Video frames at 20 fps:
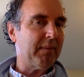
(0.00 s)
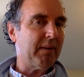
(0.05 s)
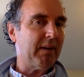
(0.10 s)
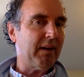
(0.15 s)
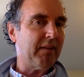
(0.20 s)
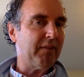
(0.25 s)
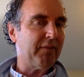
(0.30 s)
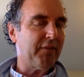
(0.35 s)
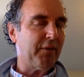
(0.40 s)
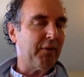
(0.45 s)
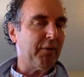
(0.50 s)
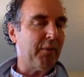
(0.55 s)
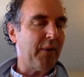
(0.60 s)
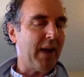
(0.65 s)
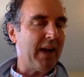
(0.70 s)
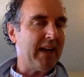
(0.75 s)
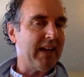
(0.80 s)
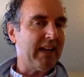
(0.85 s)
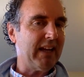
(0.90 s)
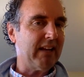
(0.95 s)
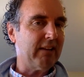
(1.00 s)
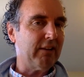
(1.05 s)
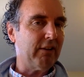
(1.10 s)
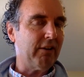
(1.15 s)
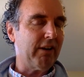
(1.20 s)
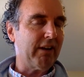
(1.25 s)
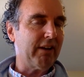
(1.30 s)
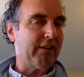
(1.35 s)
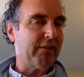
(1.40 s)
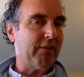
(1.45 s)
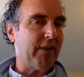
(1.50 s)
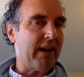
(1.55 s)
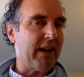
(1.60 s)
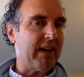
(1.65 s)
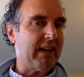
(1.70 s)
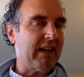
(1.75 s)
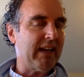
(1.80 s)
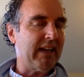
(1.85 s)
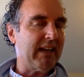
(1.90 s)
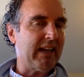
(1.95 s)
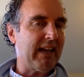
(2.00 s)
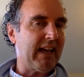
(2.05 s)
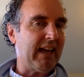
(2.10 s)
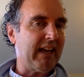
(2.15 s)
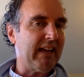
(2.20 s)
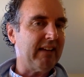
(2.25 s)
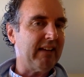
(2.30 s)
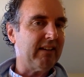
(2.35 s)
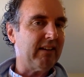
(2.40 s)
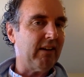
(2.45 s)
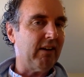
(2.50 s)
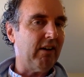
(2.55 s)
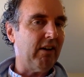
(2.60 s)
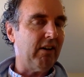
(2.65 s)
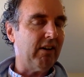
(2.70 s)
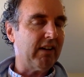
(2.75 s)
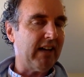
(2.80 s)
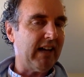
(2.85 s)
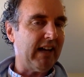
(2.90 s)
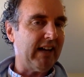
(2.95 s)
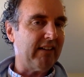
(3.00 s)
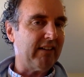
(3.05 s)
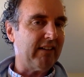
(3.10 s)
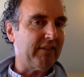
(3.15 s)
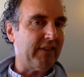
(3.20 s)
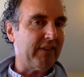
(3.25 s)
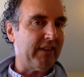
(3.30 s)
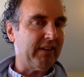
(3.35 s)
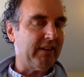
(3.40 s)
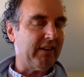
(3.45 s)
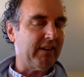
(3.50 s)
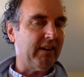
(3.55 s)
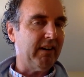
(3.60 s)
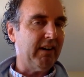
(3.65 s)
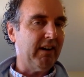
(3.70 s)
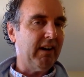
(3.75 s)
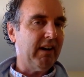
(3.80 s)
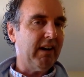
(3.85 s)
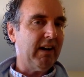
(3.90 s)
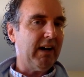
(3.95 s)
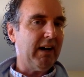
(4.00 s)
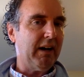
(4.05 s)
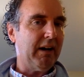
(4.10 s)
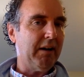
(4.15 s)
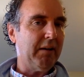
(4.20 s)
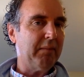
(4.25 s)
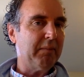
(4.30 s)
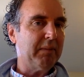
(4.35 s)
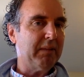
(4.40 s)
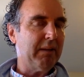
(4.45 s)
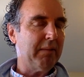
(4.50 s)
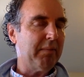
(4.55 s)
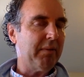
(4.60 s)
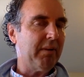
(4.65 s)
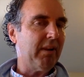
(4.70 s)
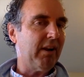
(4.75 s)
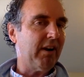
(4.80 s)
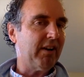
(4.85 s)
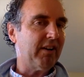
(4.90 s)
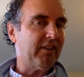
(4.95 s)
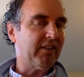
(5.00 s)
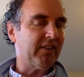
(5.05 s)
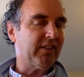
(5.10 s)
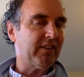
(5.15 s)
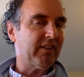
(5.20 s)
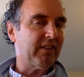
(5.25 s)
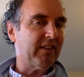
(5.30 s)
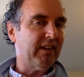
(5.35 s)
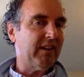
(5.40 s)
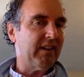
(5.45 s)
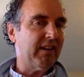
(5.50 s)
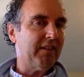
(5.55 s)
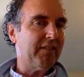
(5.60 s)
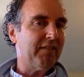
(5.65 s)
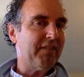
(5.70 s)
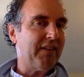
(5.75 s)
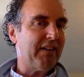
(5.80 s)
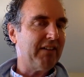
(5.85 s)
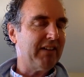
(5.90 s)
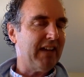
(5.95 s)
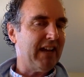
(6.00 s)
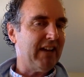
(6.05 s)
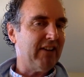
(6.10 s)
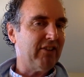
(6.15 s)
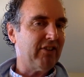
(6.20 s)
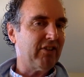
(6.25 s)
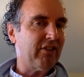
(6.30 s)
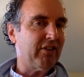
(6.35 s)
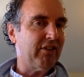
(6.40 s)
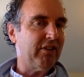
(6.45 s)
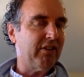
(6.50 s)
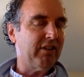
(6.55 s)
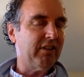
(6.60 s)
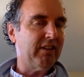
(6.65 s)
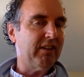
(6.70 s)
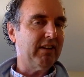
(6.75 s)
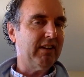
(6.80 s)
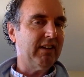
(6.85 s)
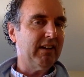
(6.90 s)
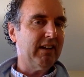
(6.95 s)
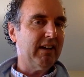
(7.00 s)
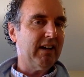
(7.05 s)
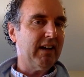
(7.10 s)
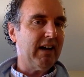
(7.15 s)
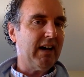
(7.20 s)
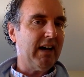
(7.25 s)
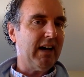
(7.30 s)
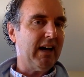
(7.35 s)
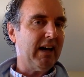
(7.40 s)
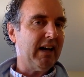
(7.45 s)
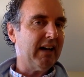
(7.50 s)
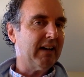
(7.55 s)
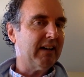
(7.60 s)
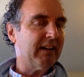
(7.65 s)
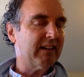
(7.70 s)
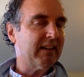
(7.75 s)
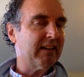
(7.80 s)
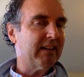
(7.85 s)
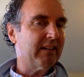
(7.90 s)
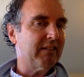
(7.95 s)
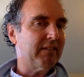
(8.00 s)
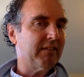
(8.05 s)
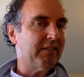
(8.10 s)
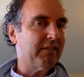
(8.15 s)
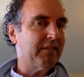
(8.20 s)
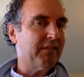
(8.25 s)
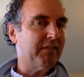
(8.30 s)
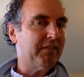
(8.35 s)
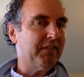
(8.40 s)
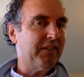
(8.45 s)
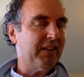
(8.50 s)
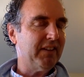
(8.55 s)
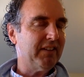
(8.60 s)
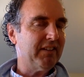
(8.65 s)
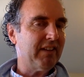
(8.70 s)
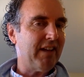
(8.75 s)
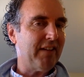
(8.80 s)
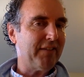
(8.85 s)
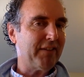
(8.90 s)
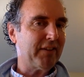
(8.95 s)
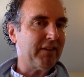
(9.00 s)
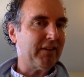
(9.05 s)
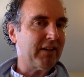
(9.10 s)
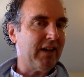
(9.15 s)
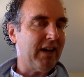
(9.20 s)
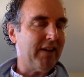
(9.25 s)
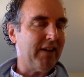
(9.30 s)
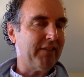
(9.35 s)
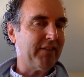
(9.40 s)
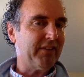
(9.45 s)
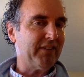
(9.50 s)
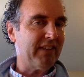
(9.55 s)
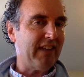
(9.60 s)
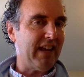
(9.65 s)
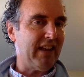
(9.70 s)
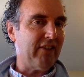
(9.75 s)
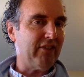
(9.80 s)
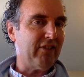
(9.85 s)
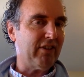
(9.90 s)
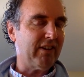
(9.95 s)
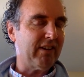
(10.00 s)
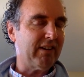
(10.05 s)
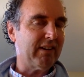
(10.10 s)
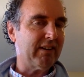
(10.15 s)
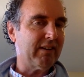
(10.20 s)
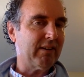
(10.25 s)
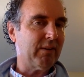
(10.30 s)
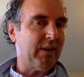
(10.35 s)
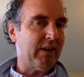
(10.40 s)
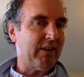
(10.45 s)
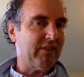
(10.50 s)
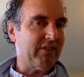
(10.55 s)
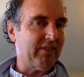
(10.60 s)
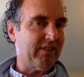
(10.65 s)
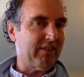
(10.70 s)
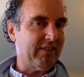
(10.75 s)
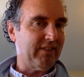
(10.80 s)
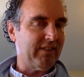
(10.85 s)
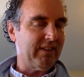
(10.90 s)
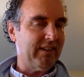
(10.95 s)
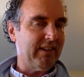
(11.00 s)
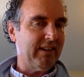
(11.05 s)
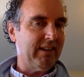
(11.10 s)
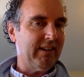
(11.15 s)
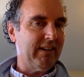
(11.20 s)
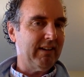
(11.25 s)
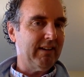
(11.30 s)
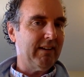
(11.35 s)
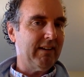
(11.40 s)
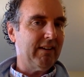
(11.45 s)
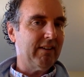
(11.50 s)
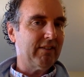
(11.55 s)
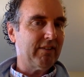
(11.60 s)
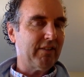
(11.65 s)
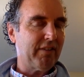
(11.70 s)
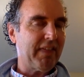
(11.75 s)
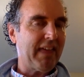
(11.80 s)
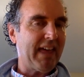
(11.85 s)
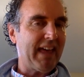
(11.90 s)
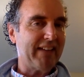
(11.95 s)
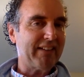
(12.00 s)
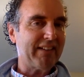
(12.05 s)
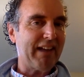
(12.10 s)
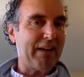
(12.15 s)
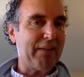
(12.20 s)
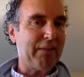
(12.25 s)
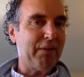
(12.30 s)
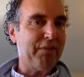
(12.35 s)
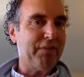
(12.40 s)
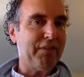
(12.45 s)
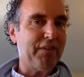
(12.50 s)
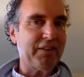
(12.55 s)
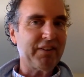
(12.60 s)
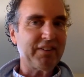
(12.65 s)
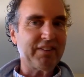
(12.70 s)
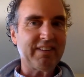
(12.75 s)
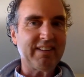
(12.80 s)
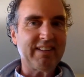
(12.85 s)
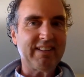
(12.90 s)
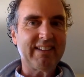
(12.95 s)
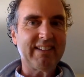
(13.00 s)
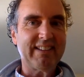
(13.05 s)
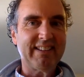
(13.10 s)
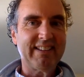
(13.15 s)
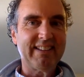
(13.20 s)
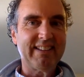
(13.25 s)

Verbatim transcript: uh, for writing, learning writing, and all kinds of other um, liberal arts foundational uh, philosophical conversation questions. So thanks. Well, I will focus. I,